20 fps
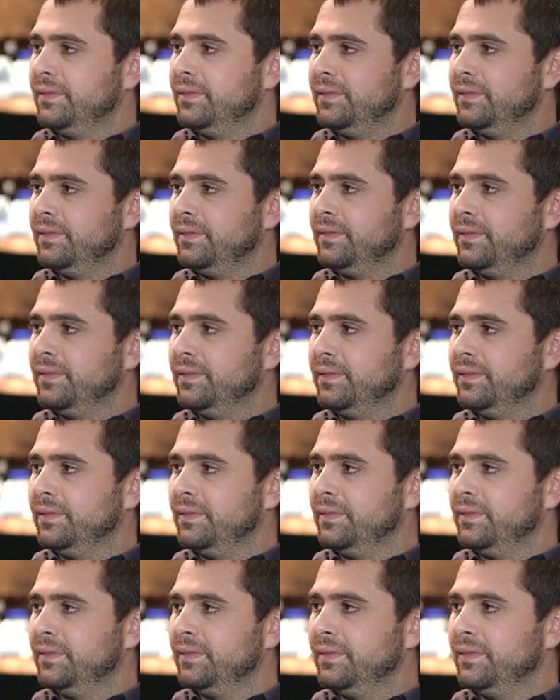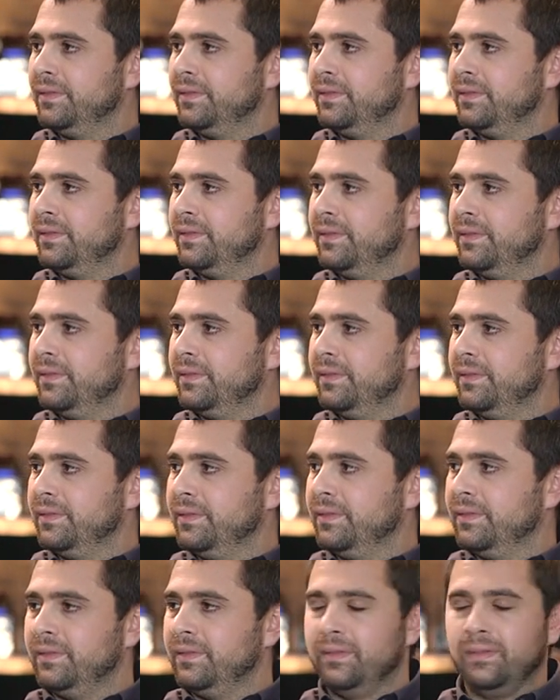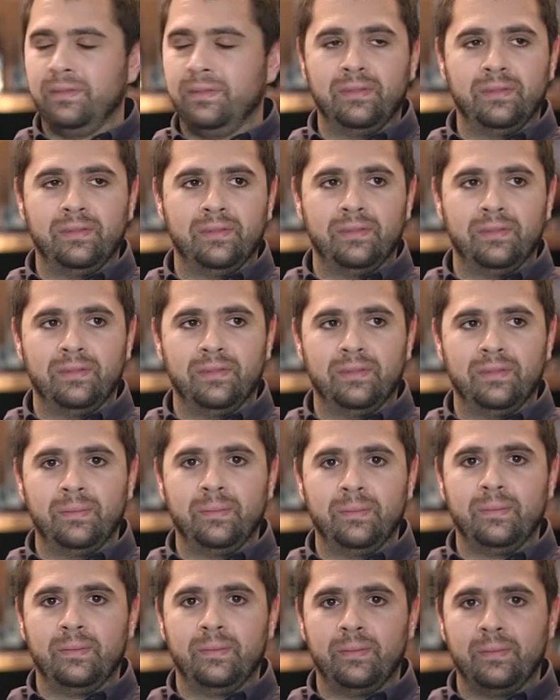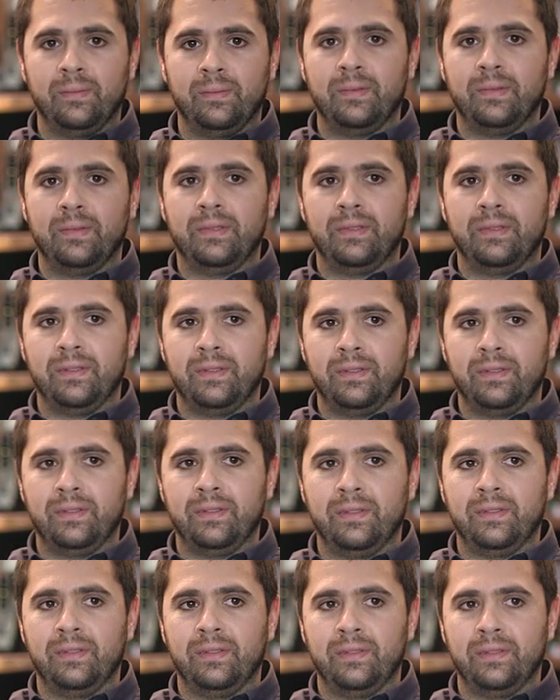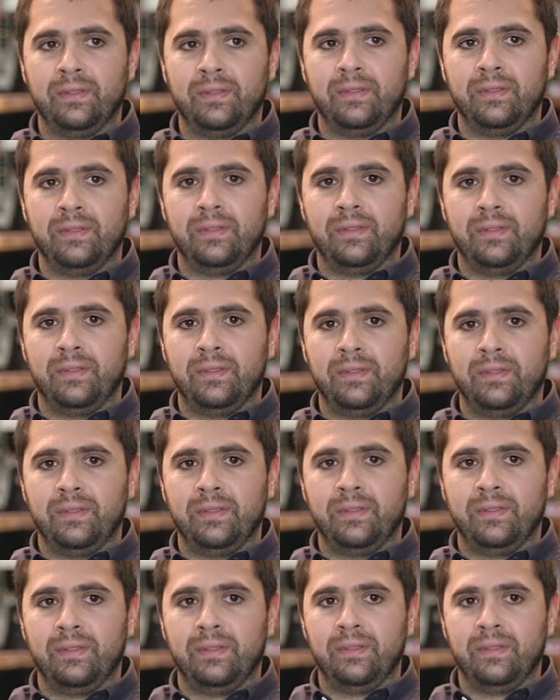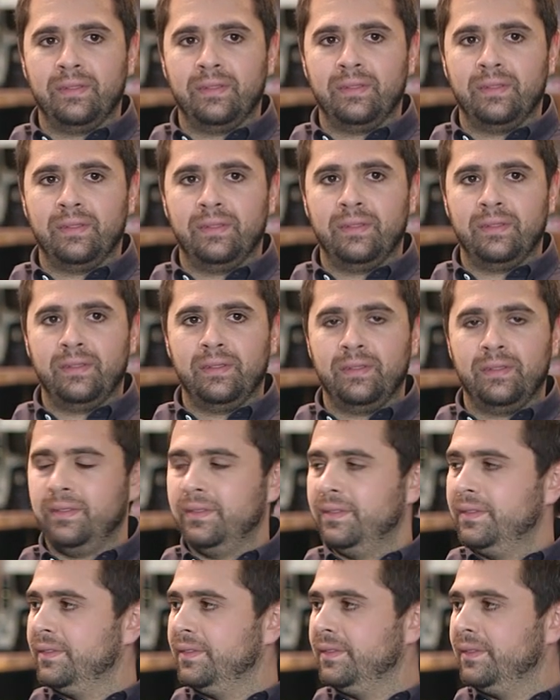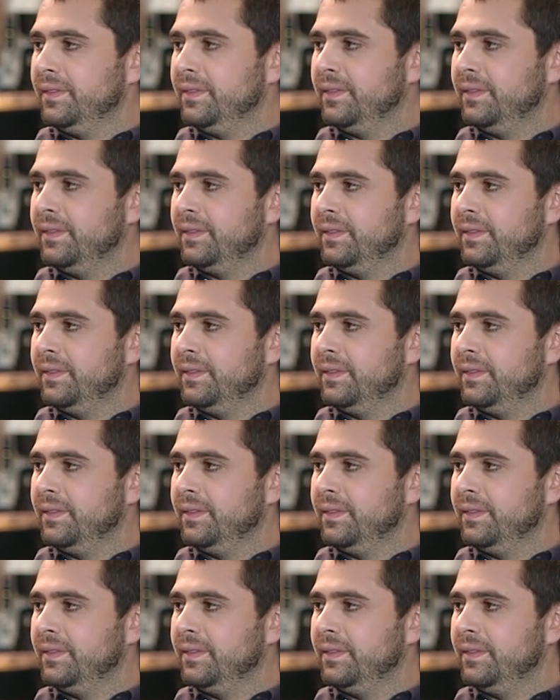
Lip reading: (silent)